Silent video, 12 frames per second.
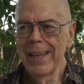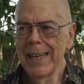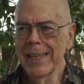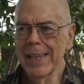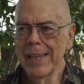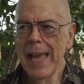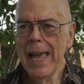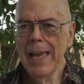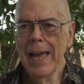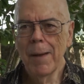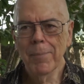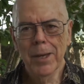And
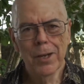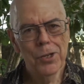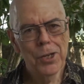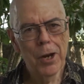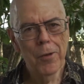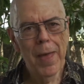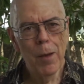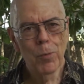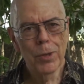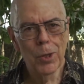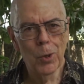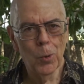today I'm going to share that
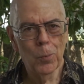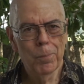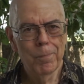with you.